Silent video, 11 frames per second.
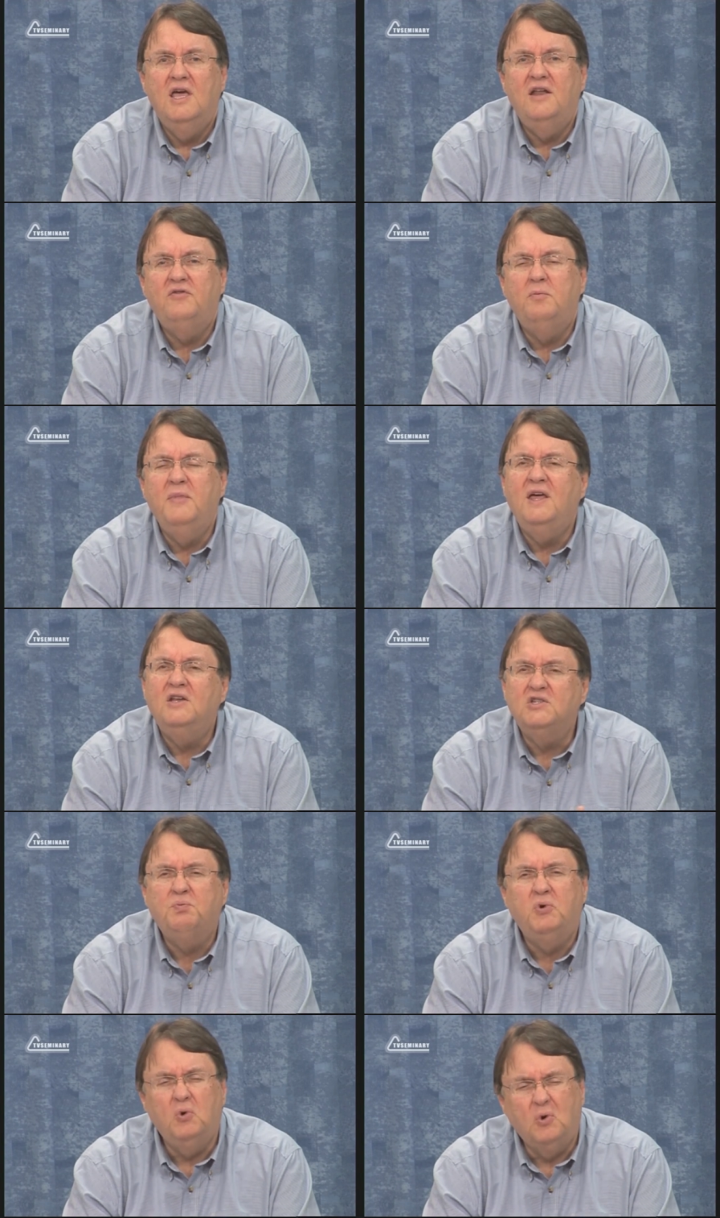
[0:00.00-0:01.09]
And if a man
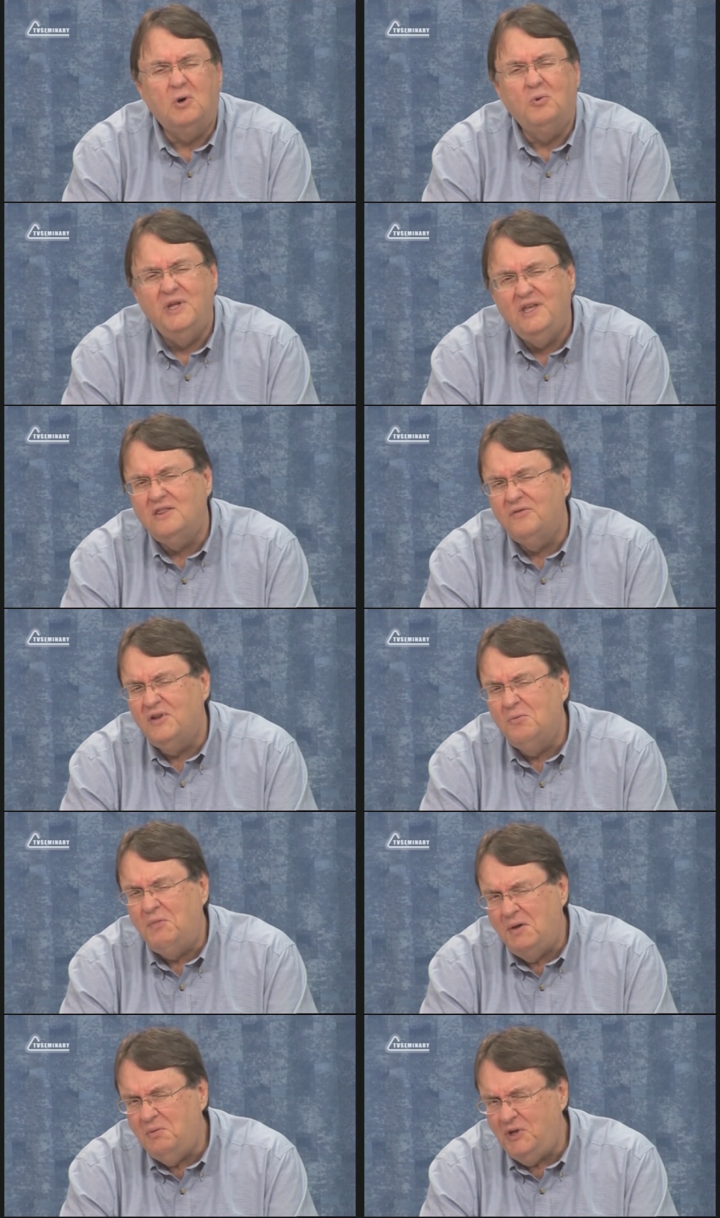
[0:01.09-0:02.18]
is poor, we get the
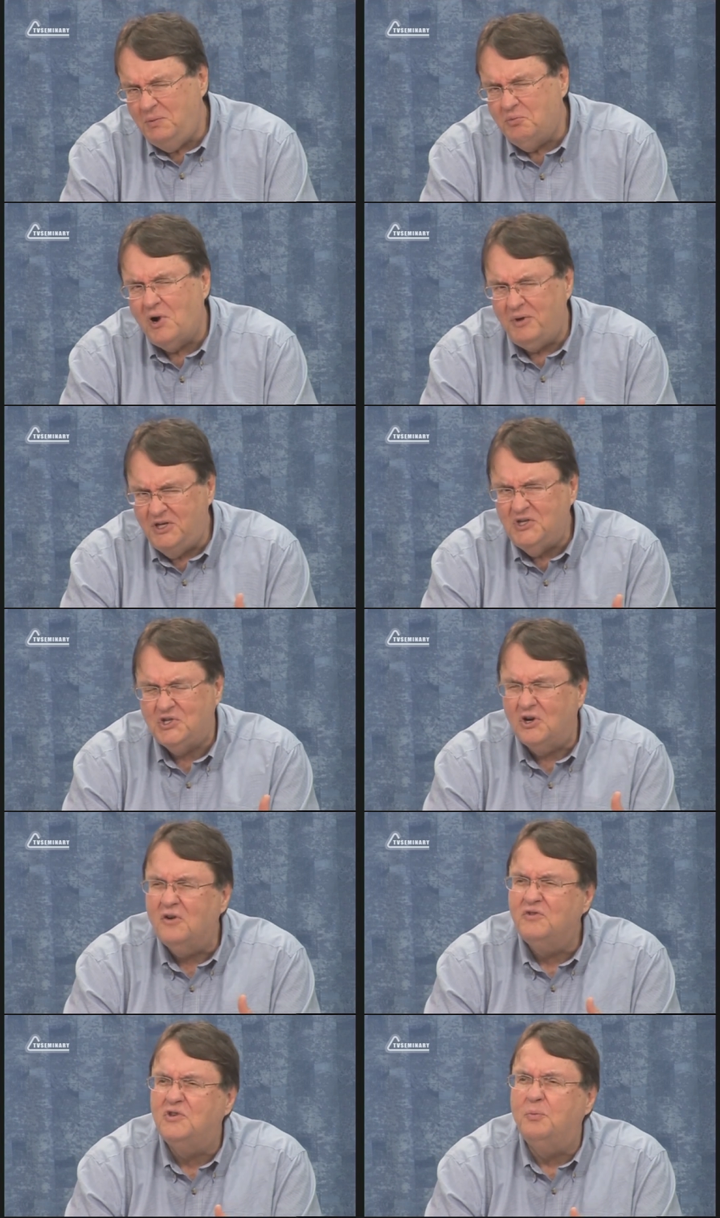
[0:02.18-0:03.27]
feeling he probably
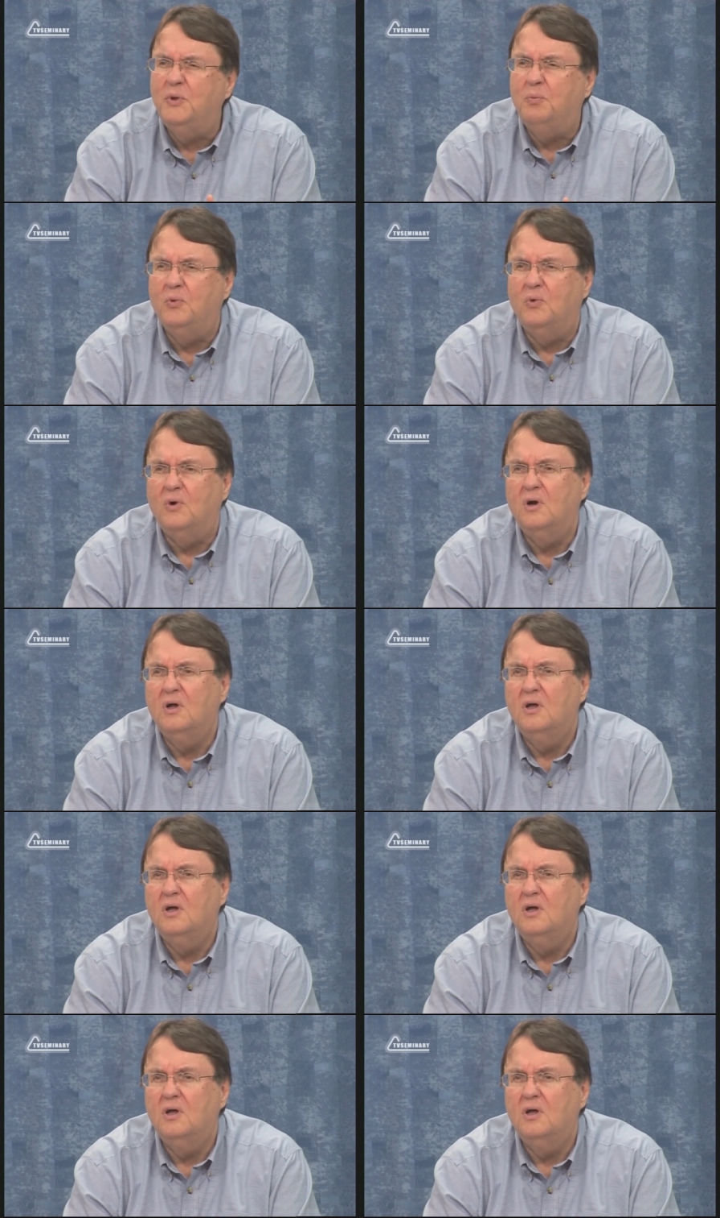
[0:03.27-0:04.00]
deserves to be poor.